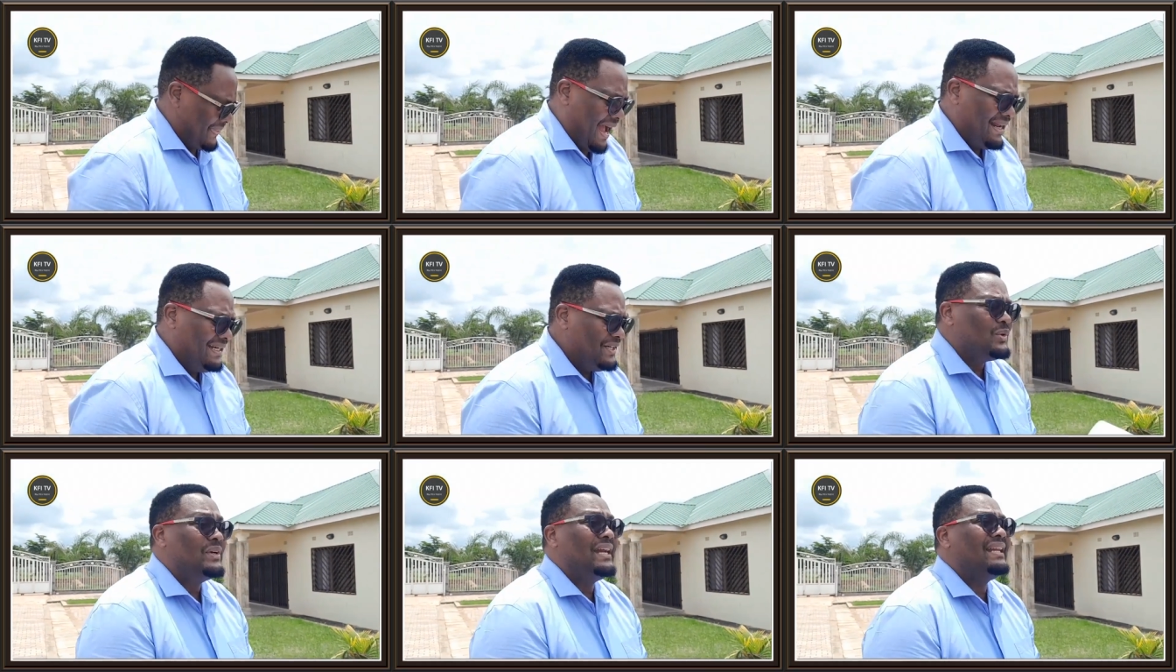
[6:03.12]
I
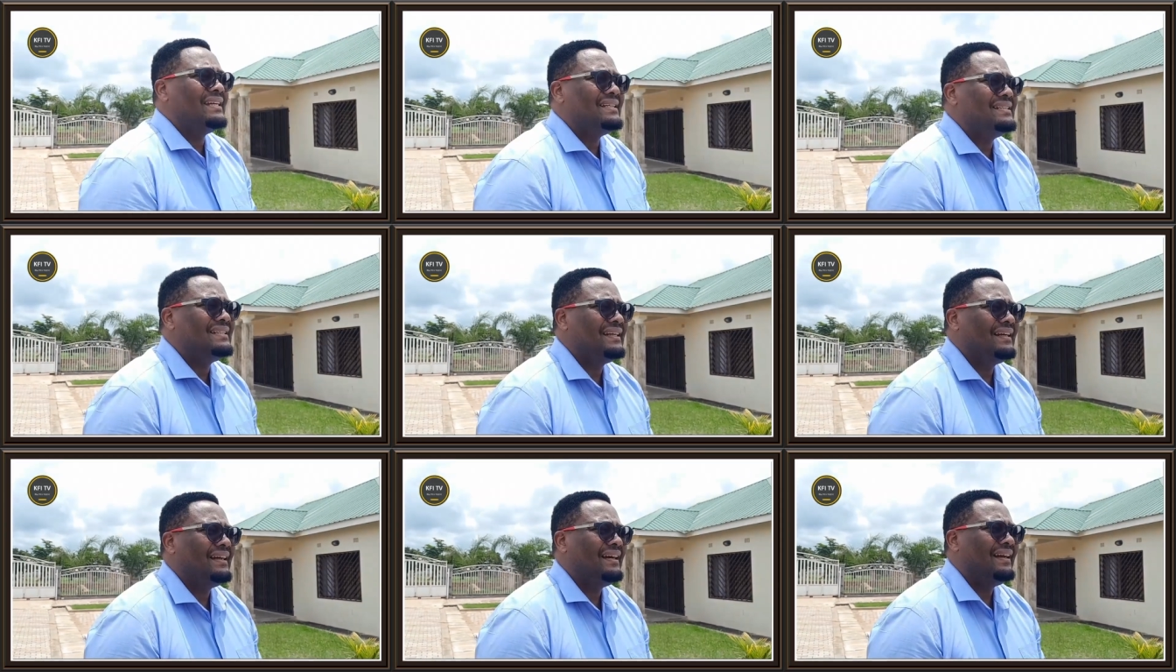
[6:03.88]
need to read it.
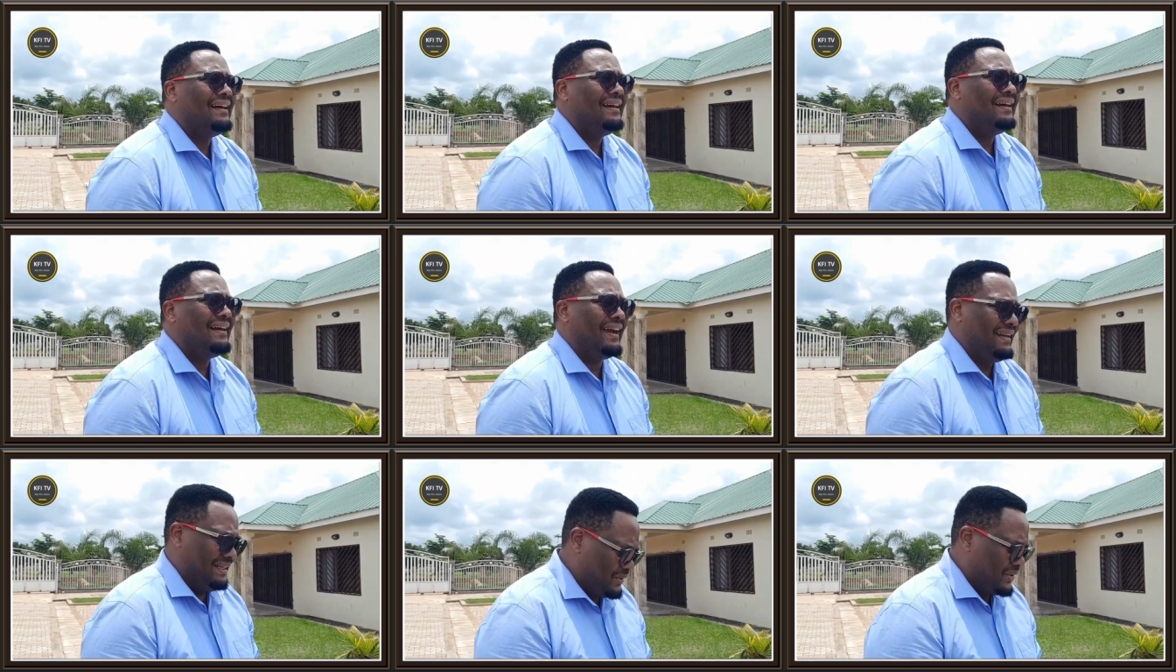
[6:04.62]

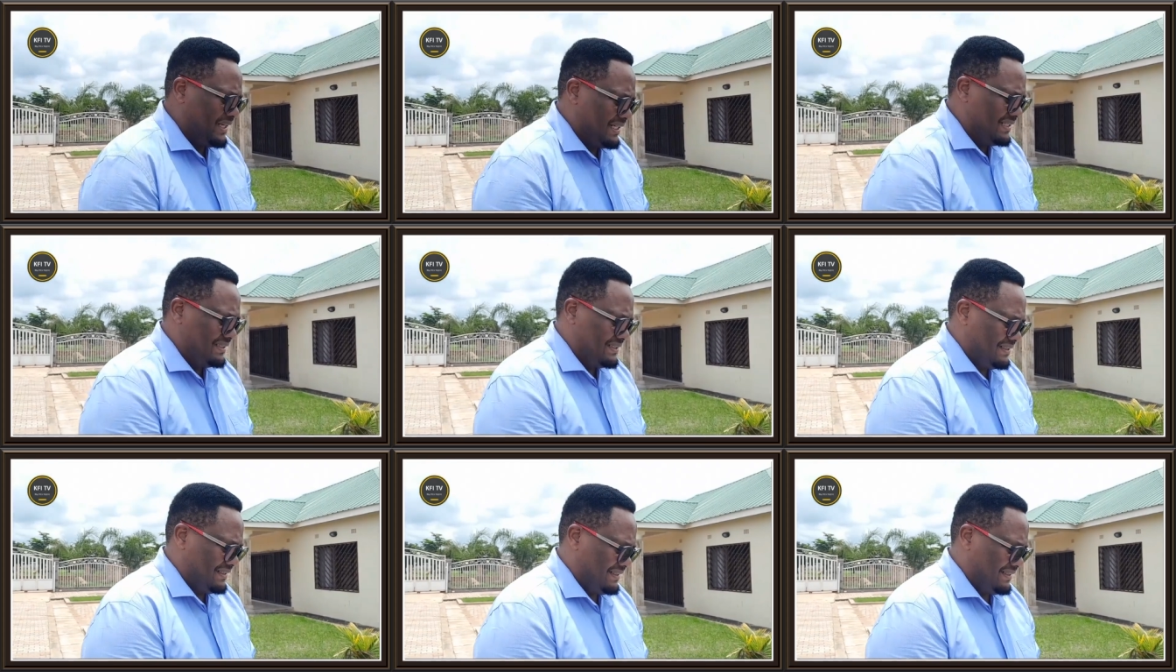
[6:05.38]
I need to read it.